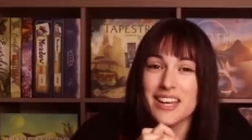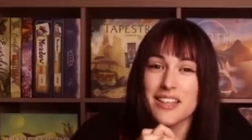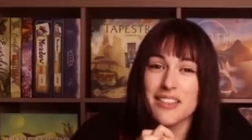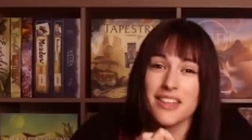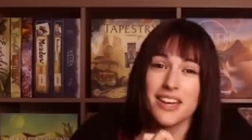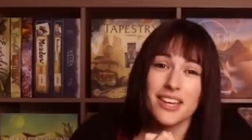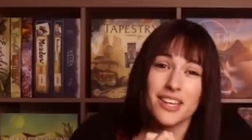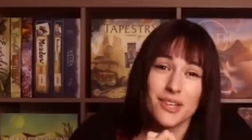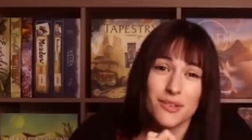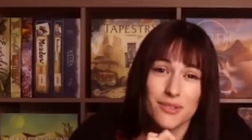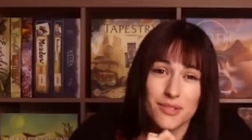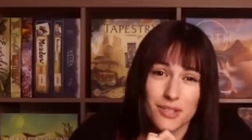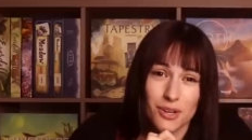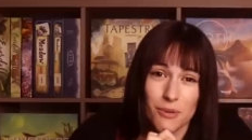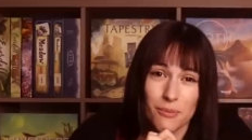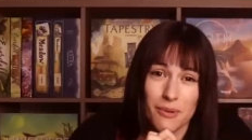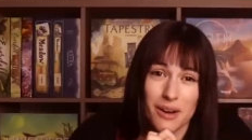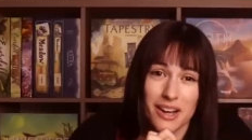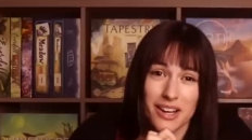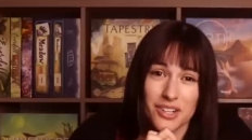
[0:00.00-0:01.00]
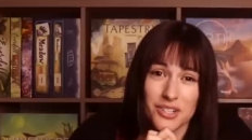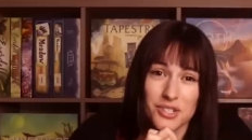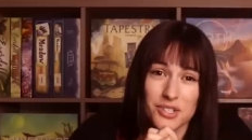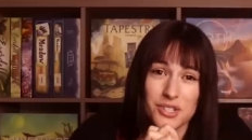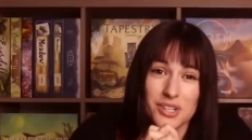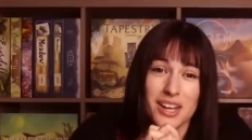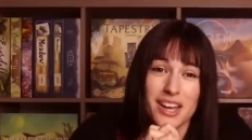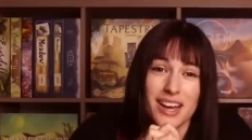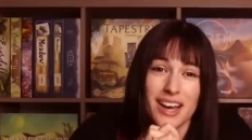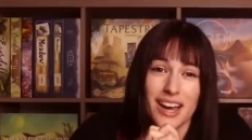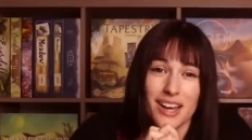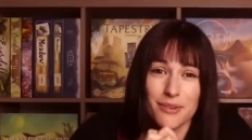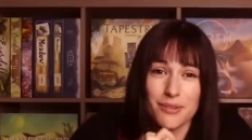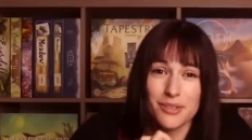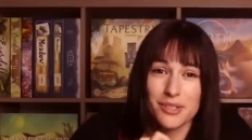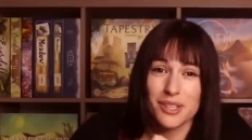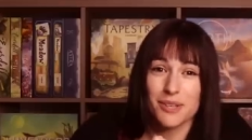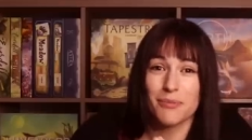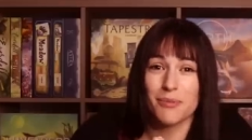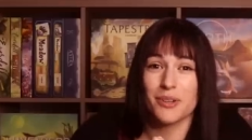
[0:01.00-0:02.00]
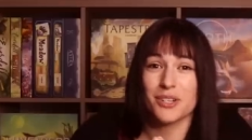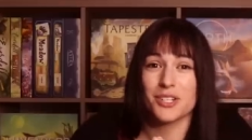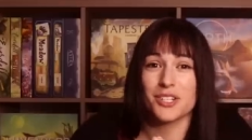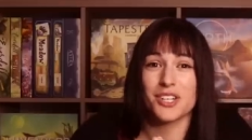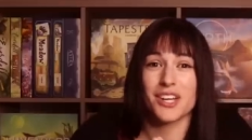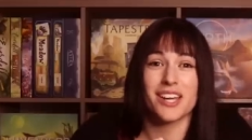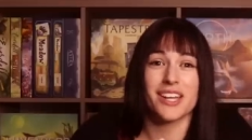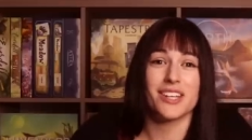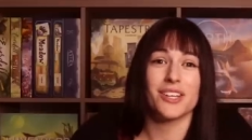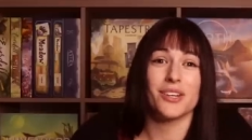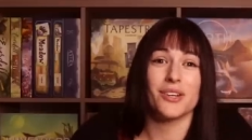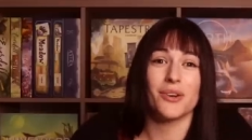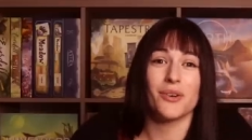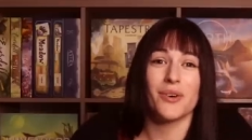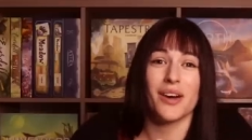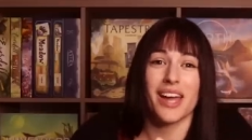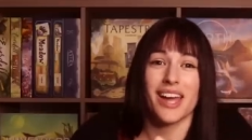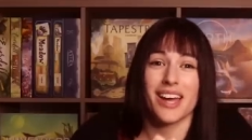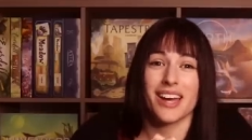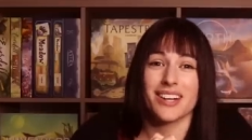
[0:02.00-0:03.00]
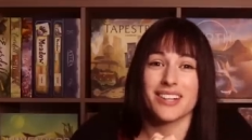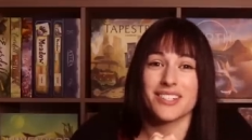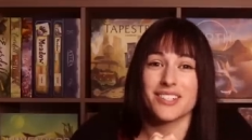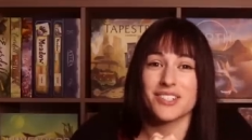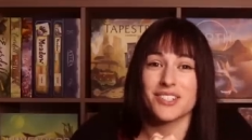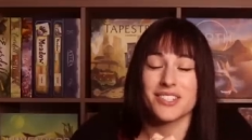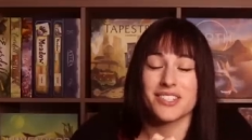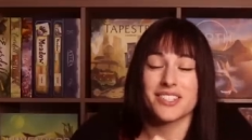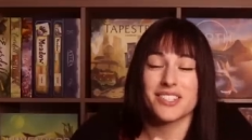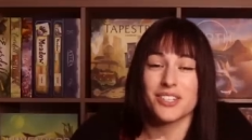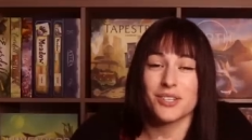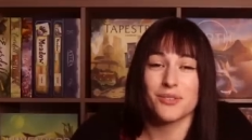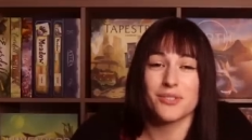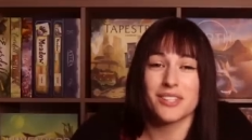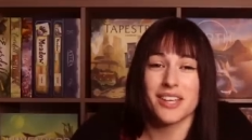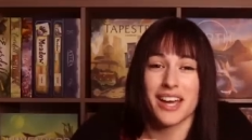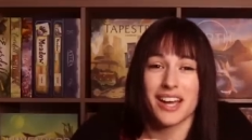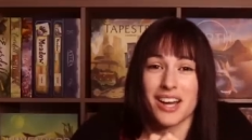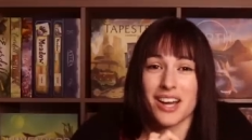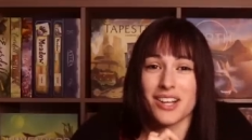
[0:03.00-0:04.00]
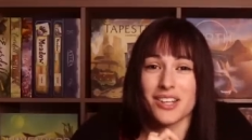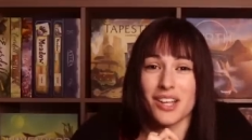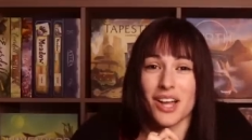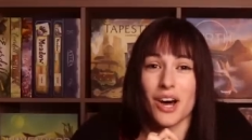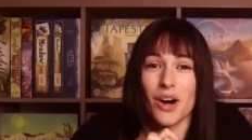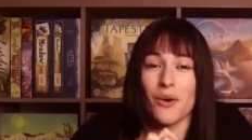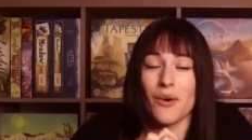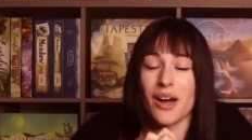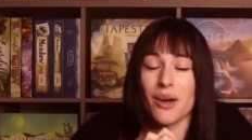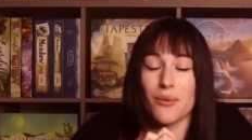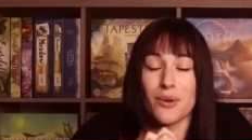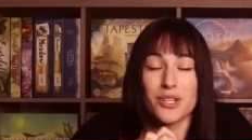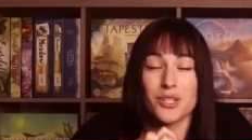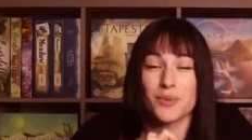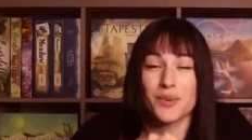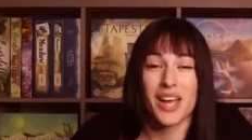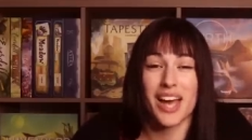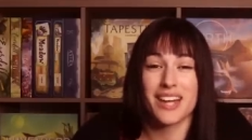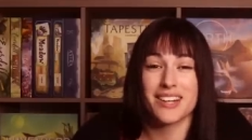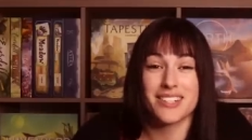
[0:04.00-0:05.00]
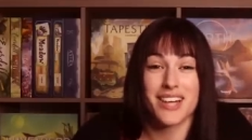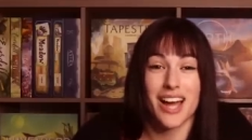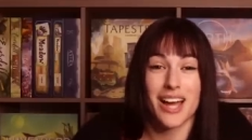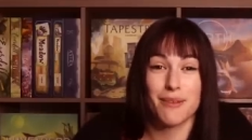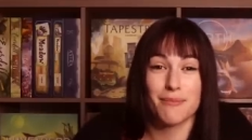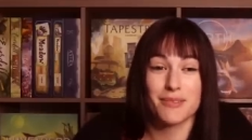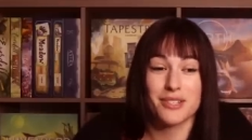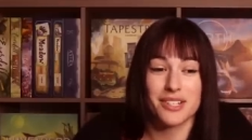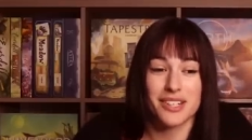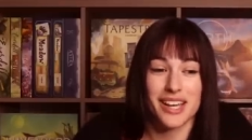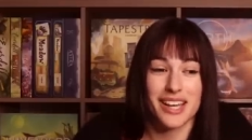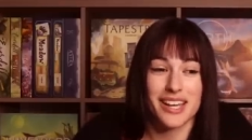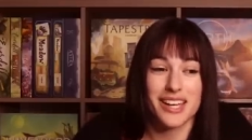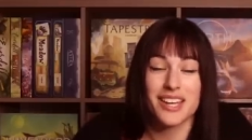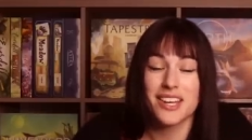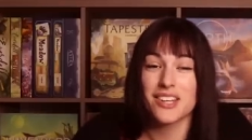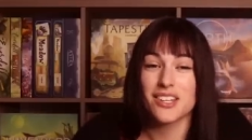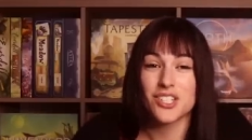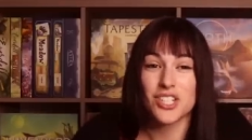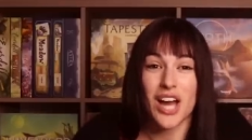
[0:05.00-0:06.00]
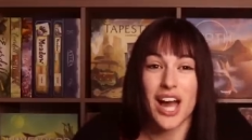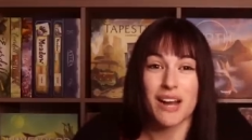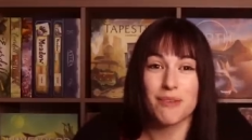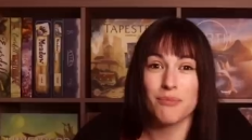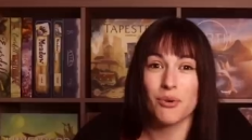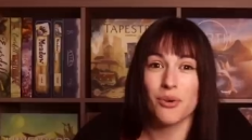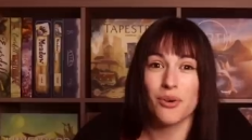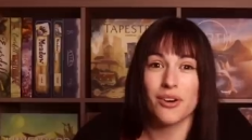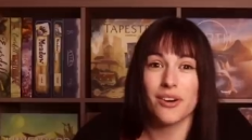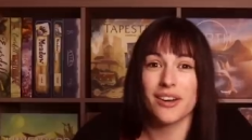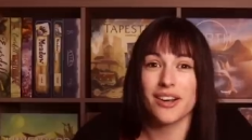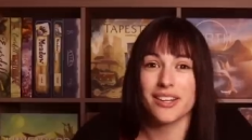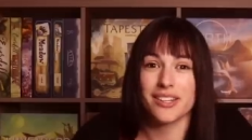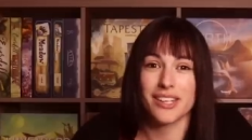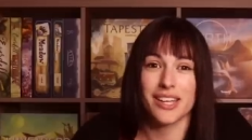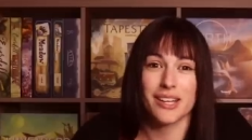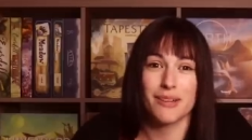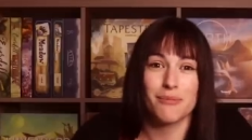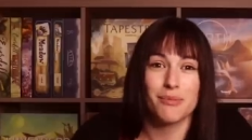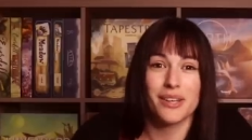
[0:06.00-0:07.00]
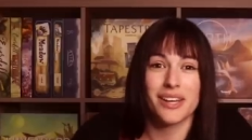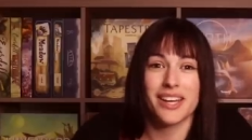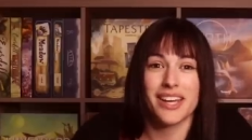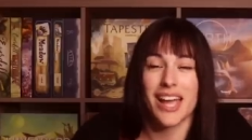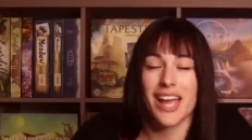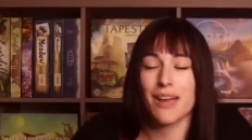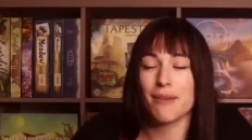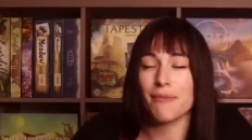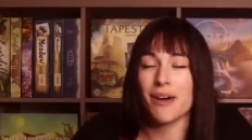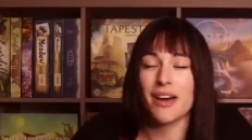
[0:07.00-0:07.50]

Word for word: Thank you so much. I really appreciate you and just you saying hello. I wish we had time to like chat more and like play a game.